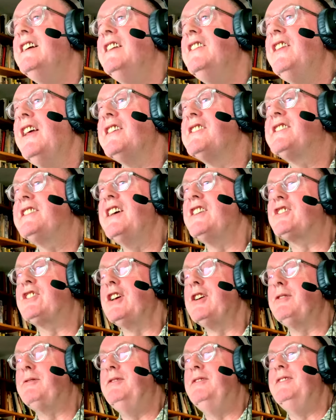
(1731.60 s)
There's such
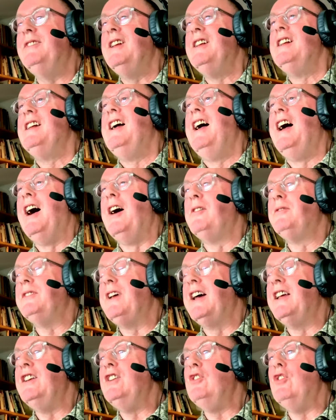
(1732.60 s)
a
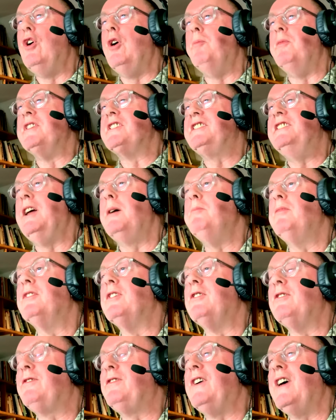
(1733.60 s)
enormous number
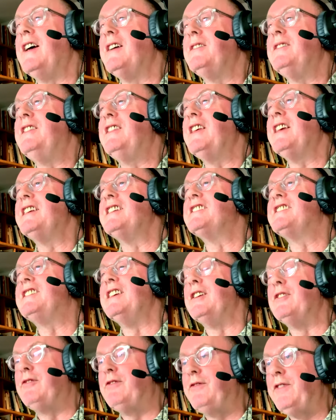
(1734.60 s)
of things
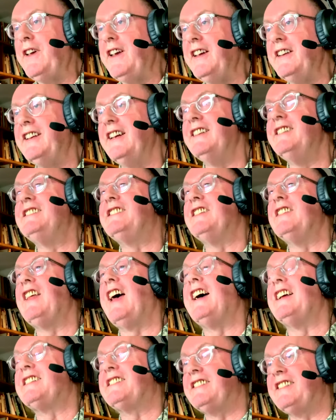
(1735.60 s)
that feed into
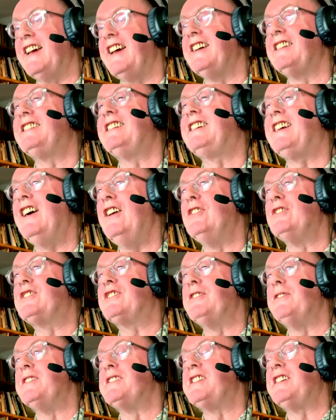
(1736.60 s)
that
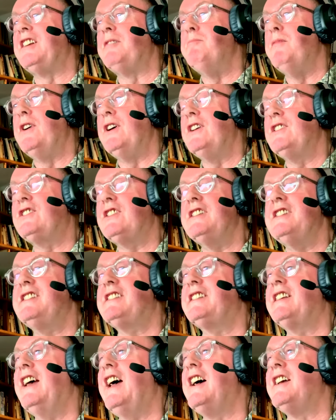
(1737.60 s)
culture as it
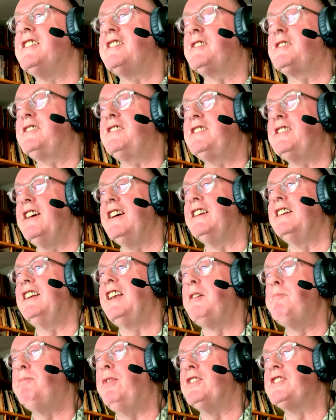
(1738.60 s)
emerges. It's
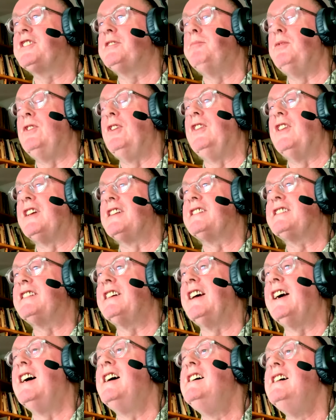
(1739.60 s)
certainly possible
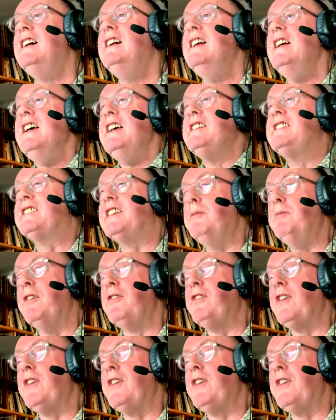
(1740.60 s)
that some of